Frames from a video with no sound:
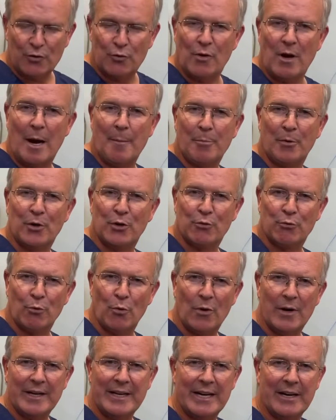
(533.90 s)
upper
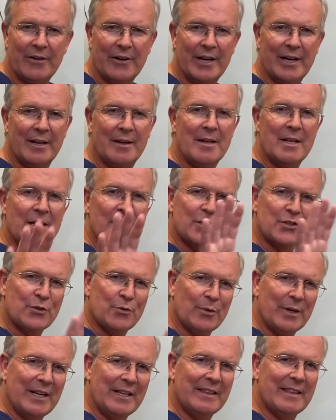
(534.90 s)
groin area to
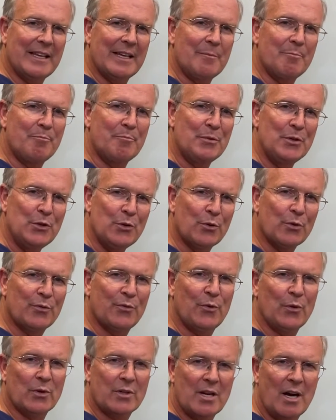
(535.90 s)
create that
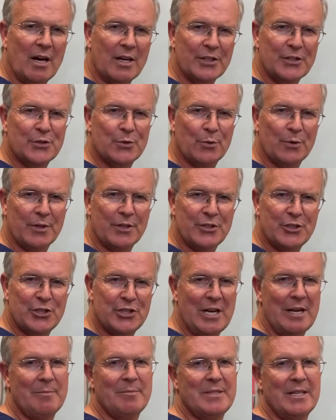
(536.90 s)
beautiful contoured
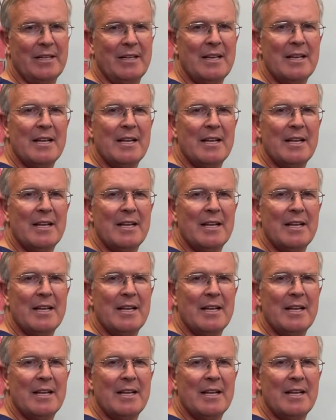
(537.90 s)
shaped